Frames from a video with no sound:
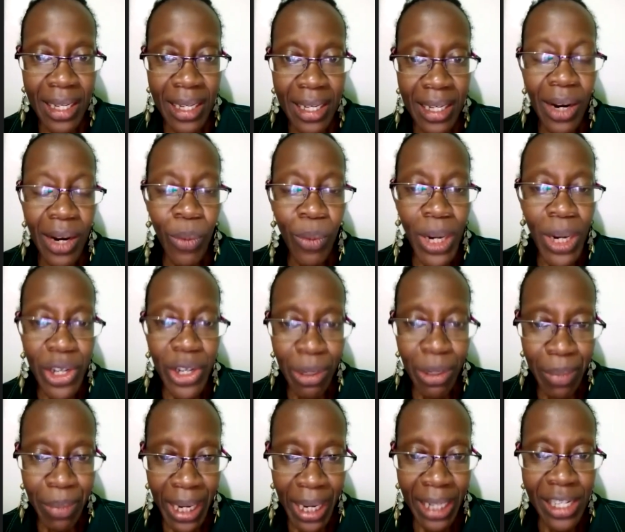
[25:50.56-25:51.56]
when your
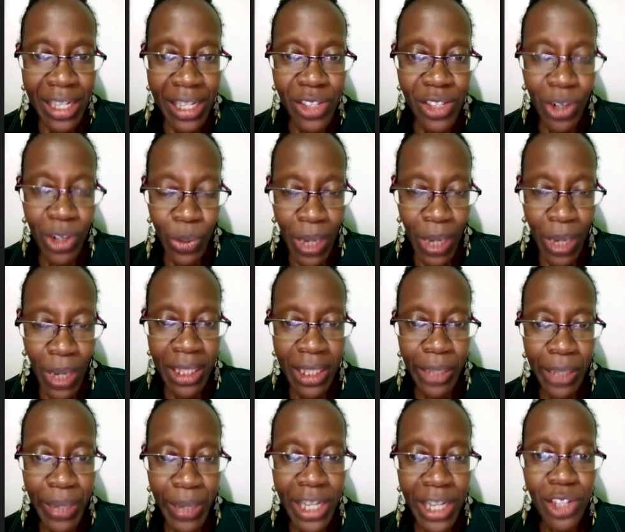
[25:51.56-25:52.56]
brain is not working the
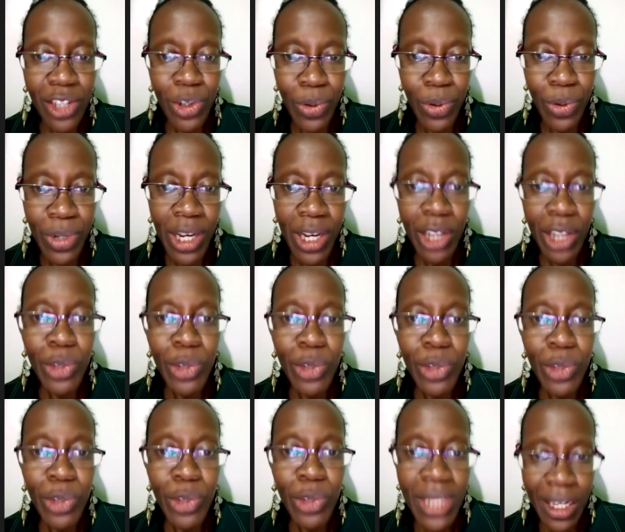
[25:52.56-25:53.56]
way it should, you
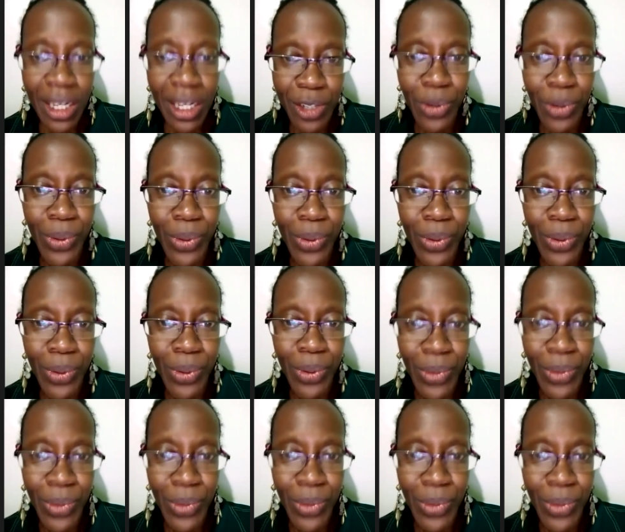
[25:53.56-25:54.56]
start to
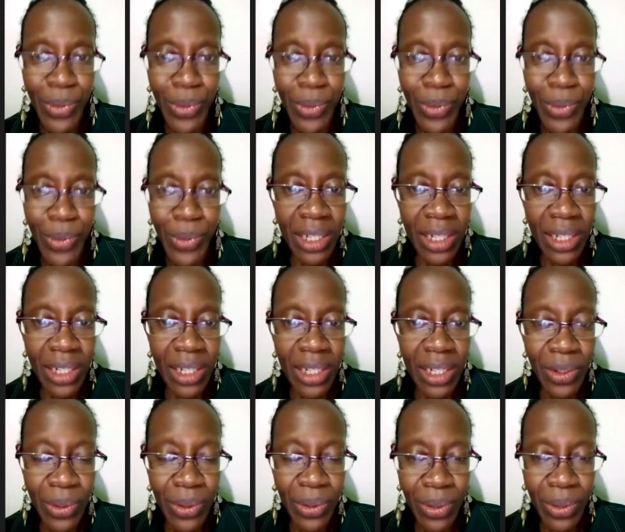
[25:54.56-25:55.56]
notice.
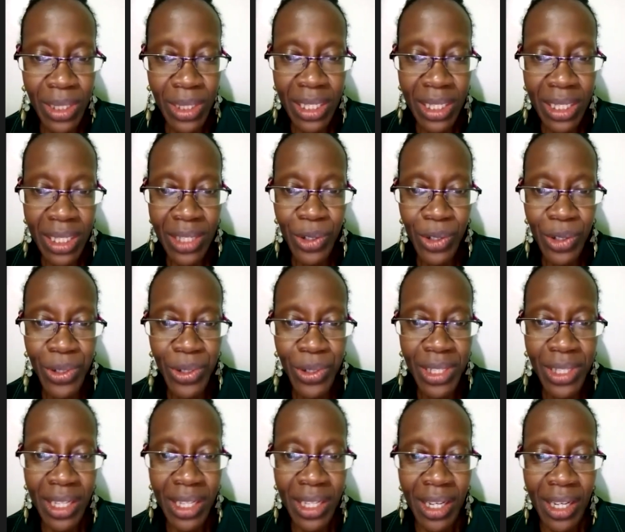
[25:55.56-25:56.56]
Yeah, you start to
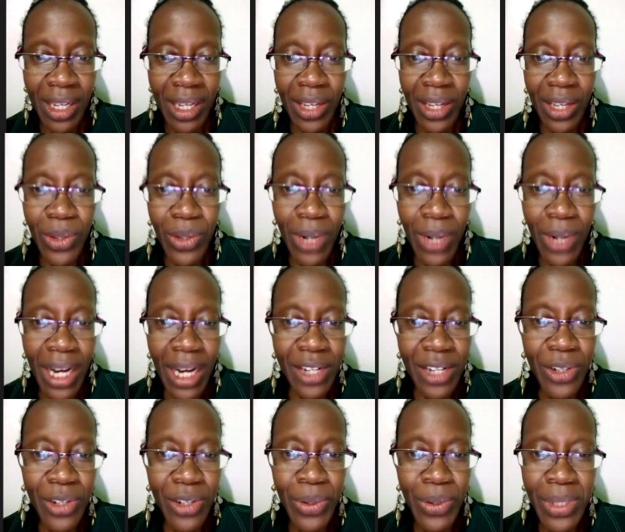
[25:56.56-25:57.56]
notice because
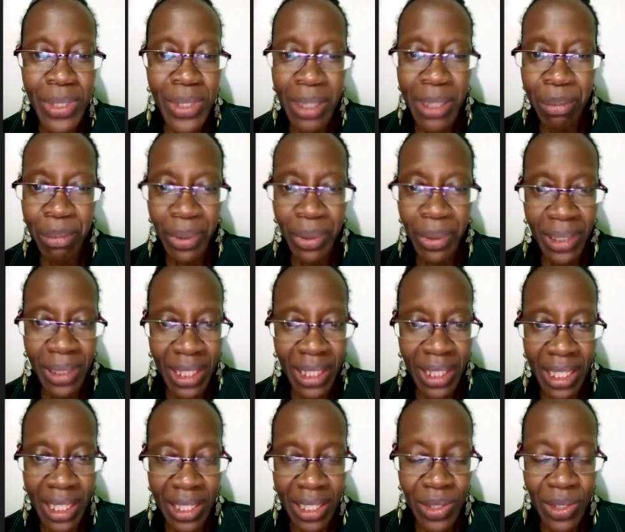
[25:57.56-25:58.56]
you can't do
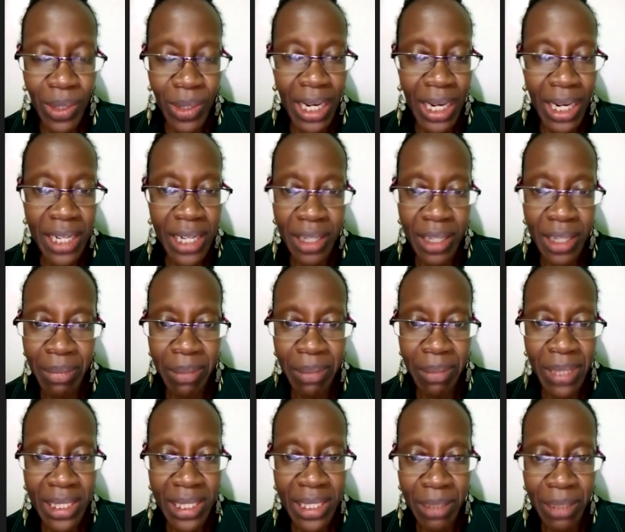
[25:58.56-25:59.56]
simple things. You can't
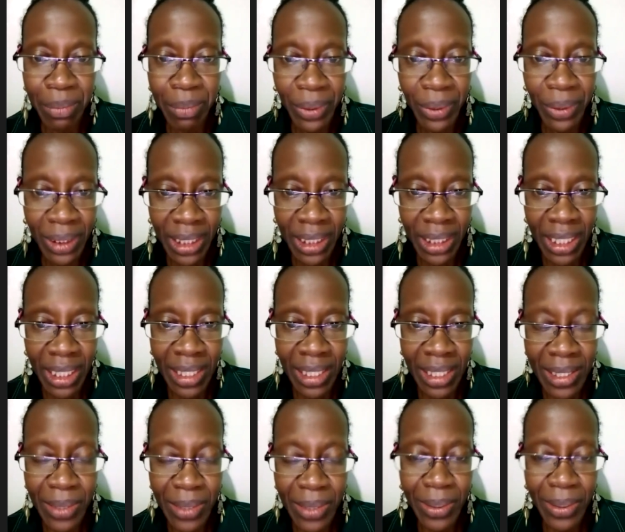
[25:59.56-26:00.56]
remember simple
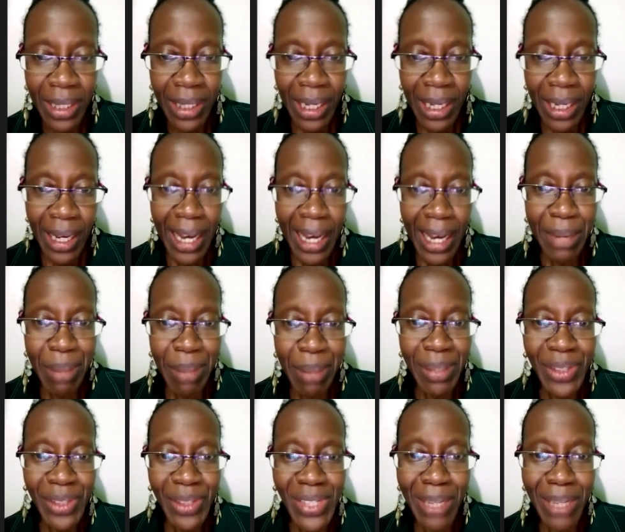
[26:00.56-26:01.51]
things. I remember there was